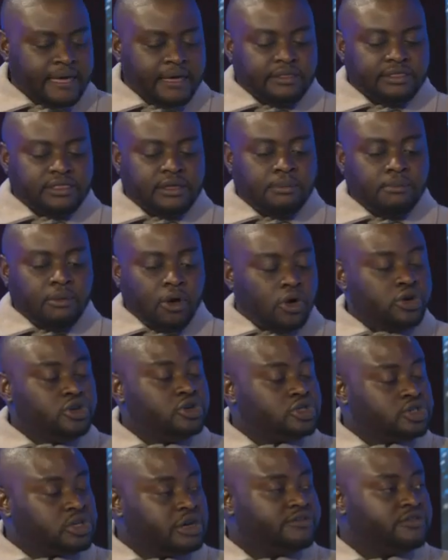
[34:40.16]
The more you
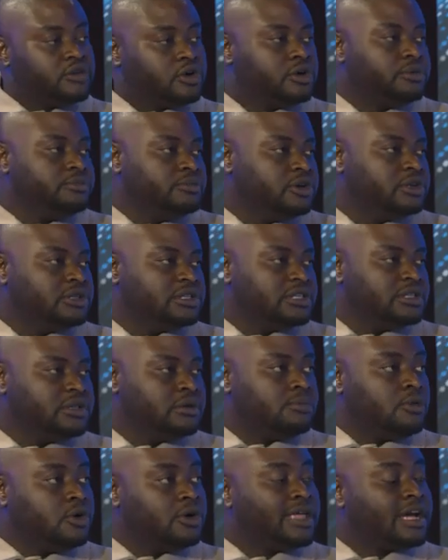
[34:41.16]
serve your community, the
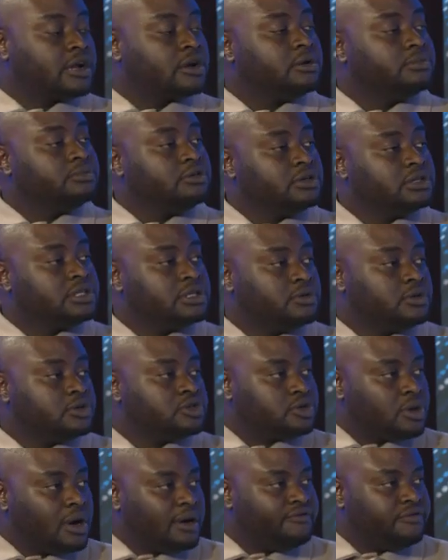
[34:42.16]
more that community will
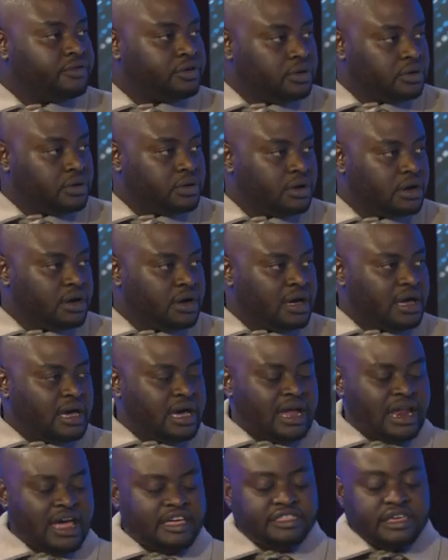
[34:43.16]
show up for you.
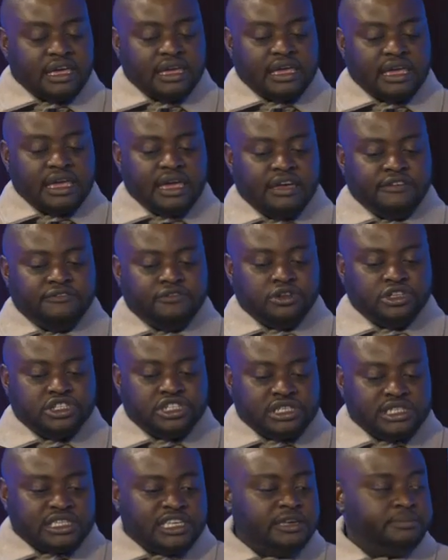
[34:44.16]
And I think if you
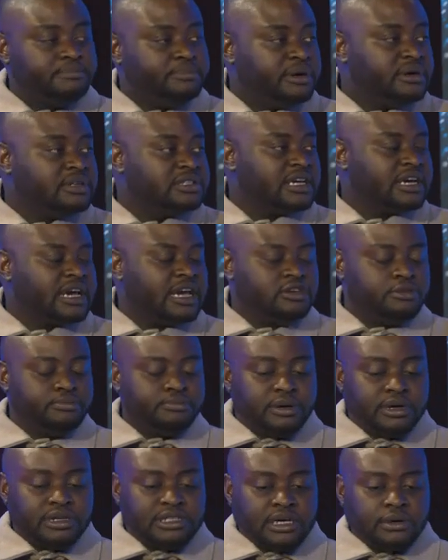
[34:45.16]
just keep building and you're
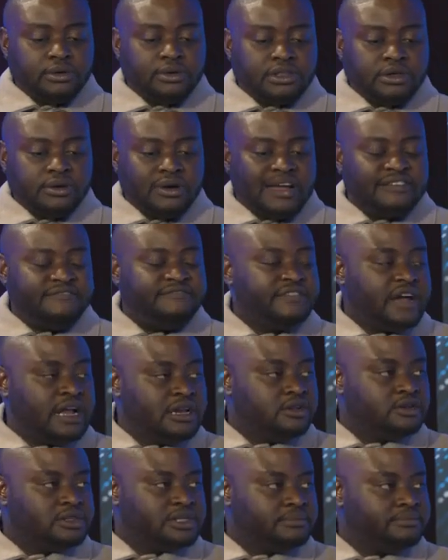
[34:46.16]
building with the right
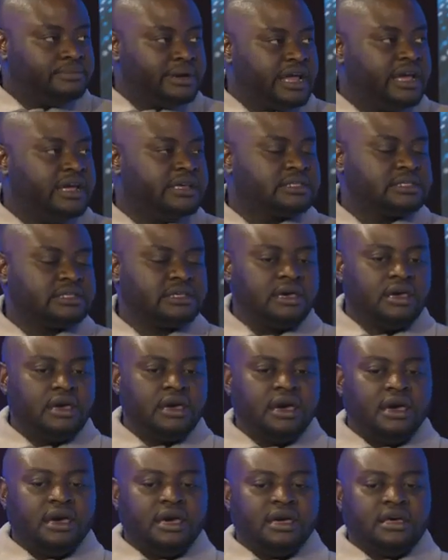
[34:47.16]
values in place,
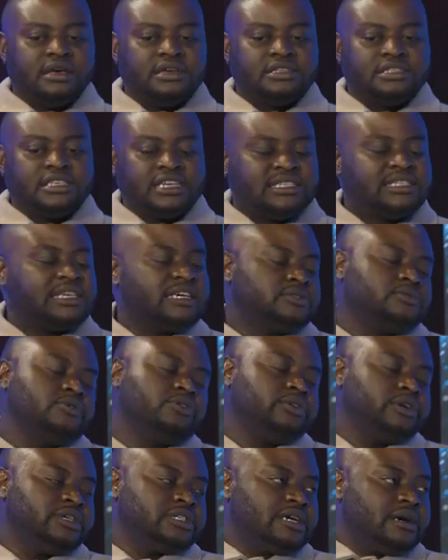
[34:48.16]
success will
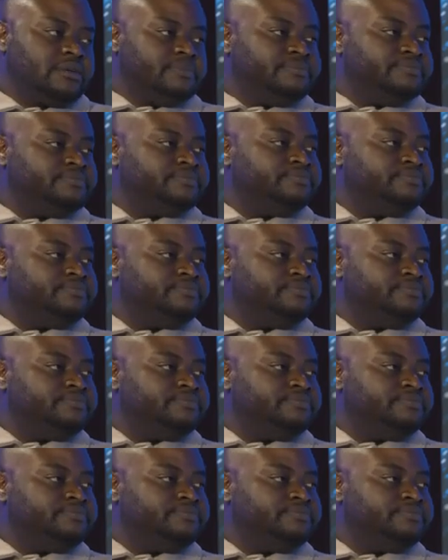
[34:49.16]
always come.